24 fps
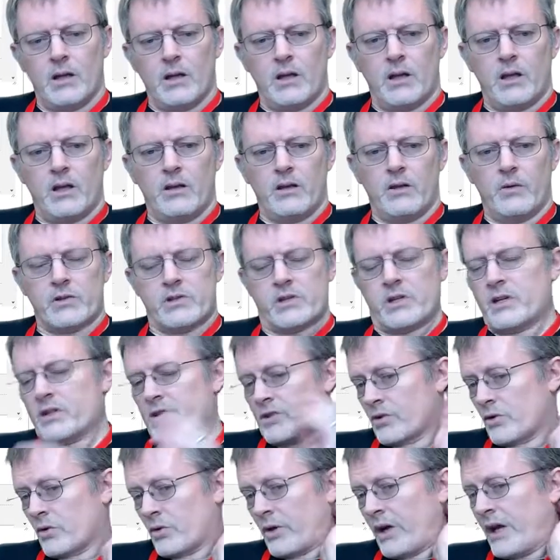The USGS is
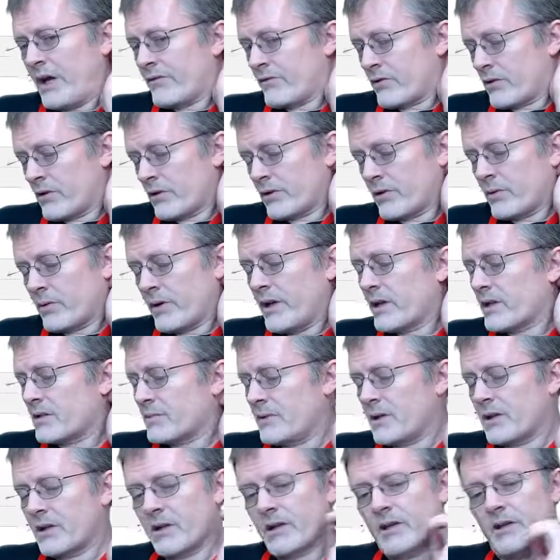great for earthquakes
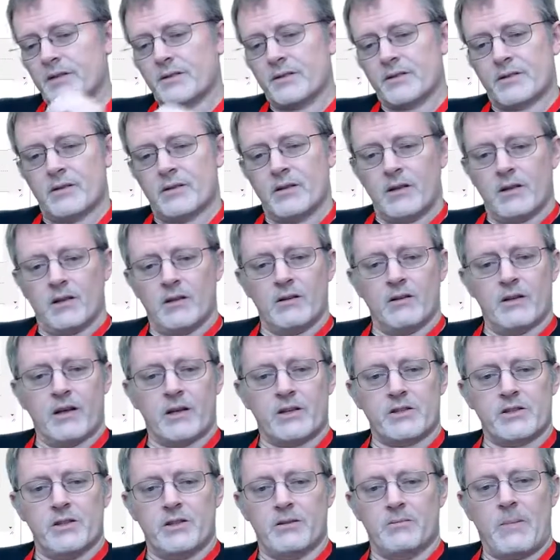because
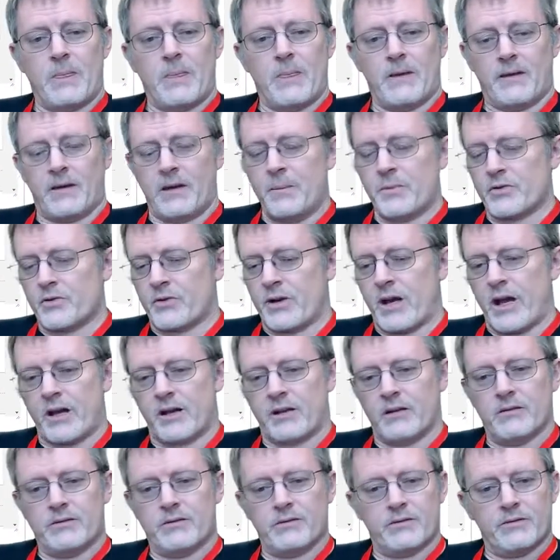it keeps track
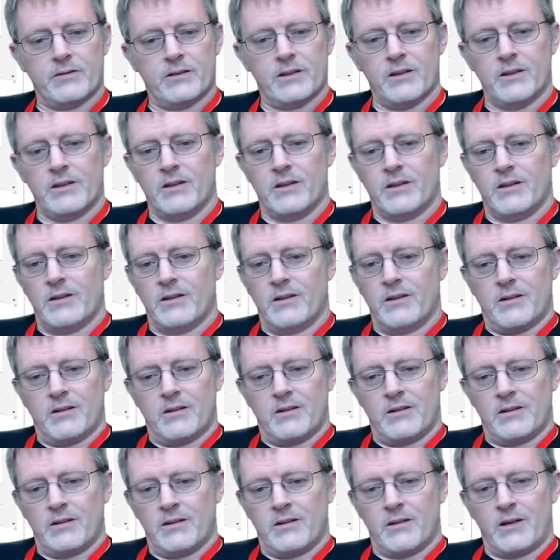of
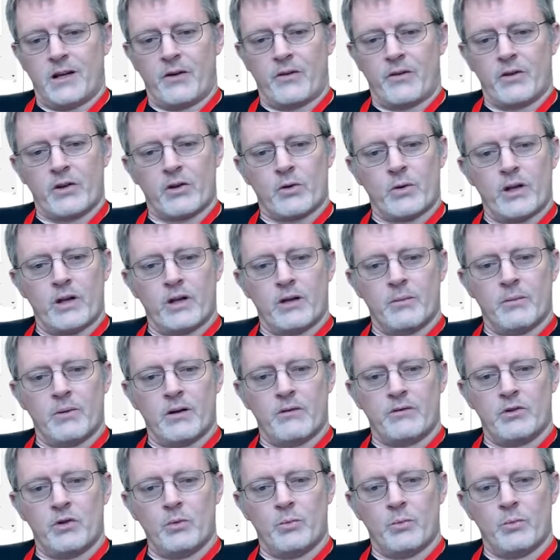every earthquake above
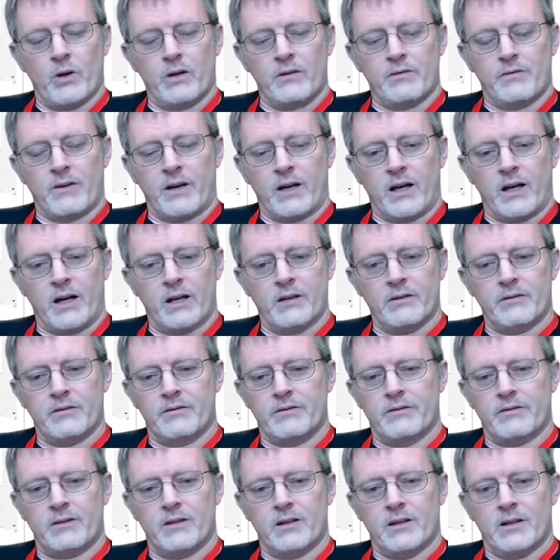2.5,
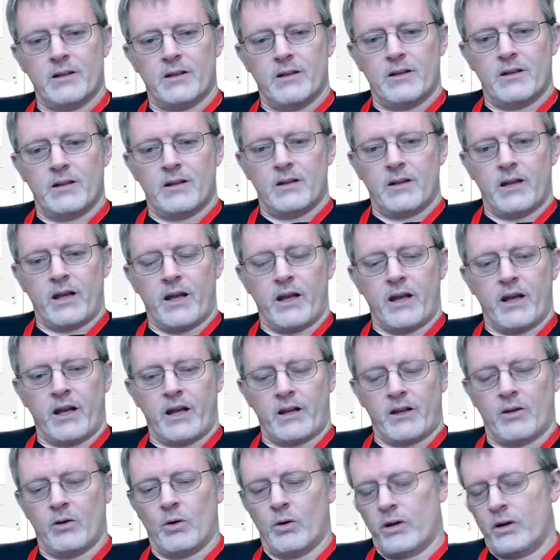and I
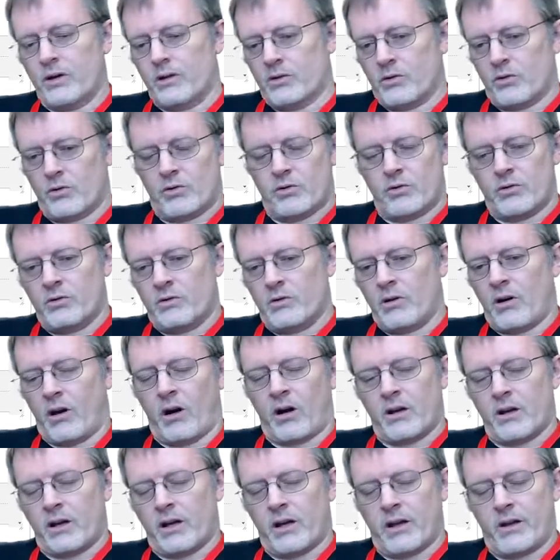can go and
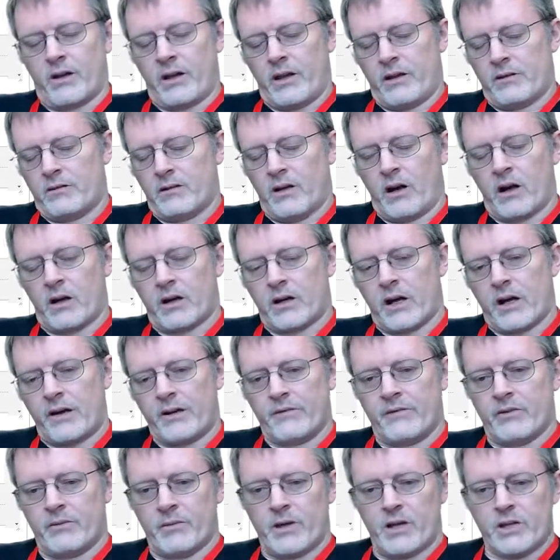that archived
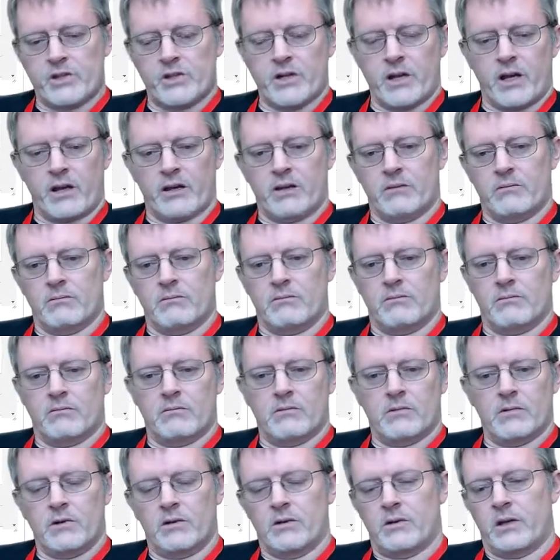information. I can
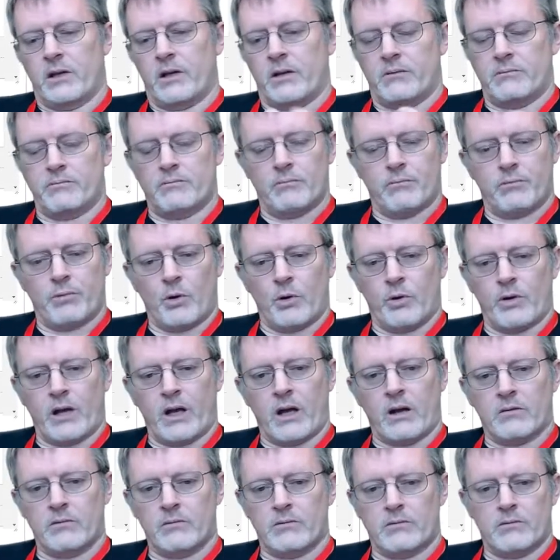pull it
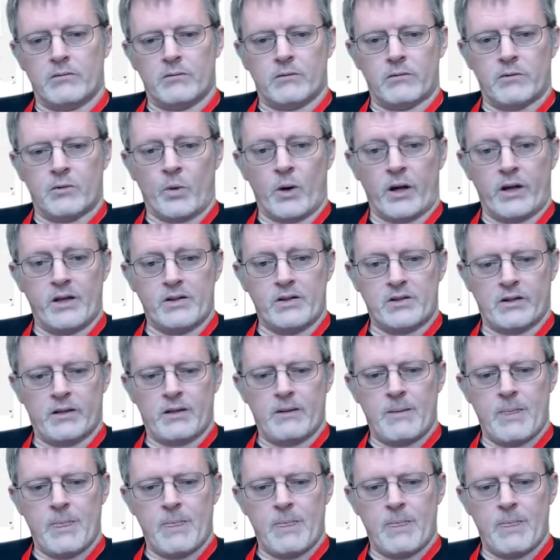out quite easily.